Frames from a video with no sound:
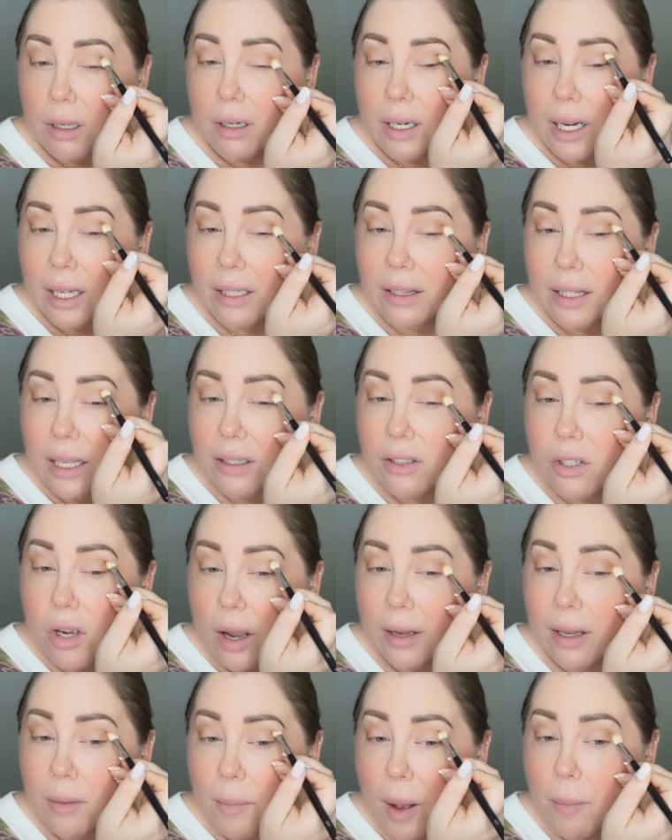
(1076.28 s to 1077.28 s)
Not that
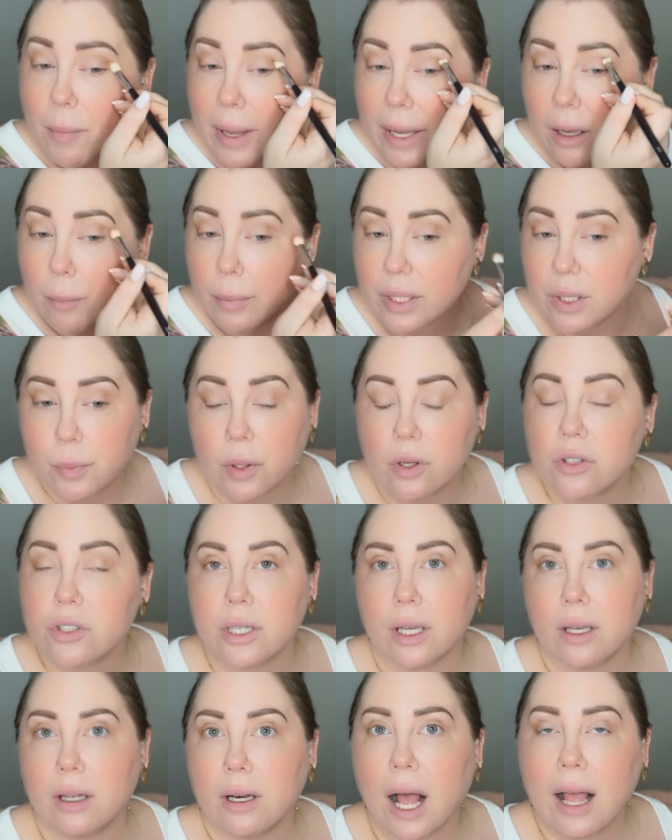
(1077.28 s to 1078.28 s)
talking about makeup is
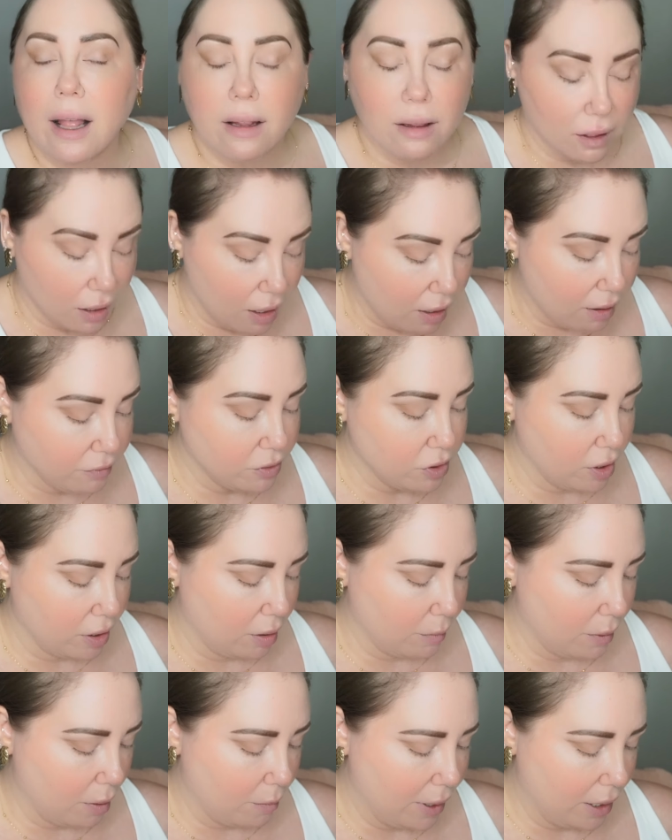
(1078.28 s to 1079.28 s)
bullshit. I love
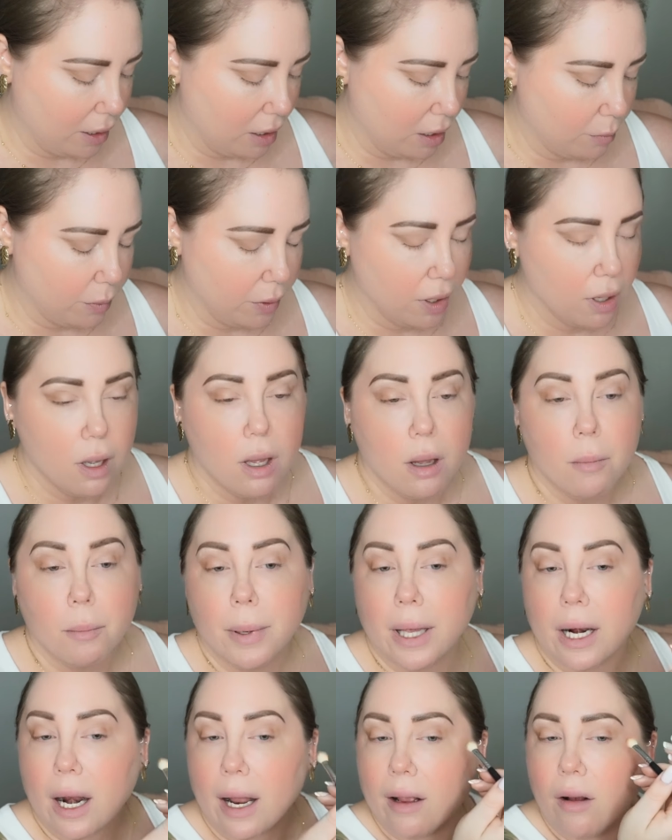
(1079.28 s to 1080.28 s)
talking about makeup,
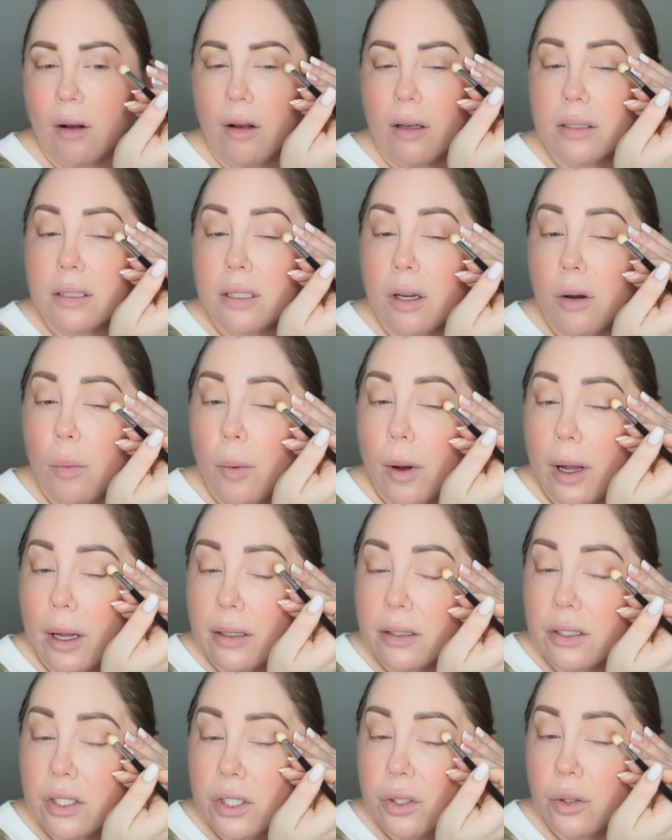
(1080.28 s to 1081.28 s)
but I also
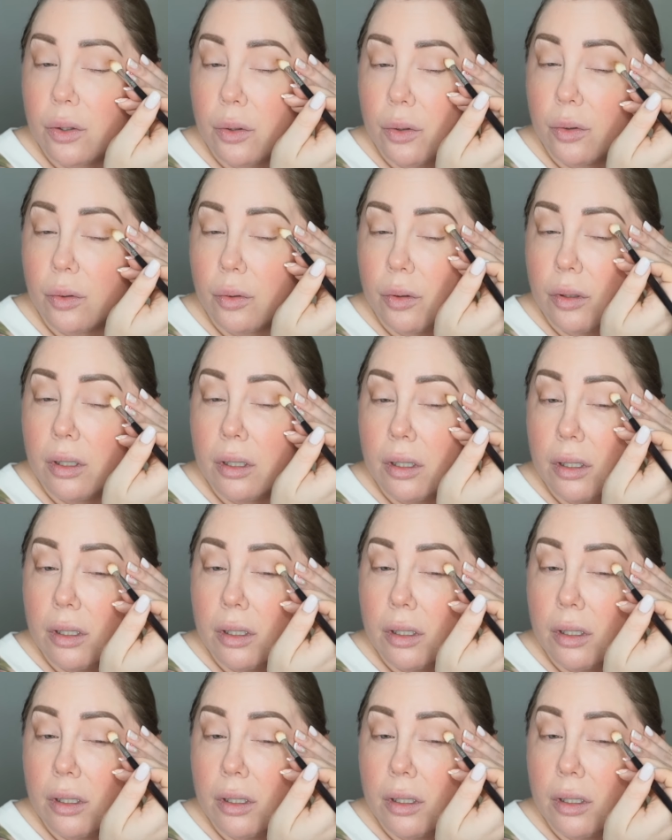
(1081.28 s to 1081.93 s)
want to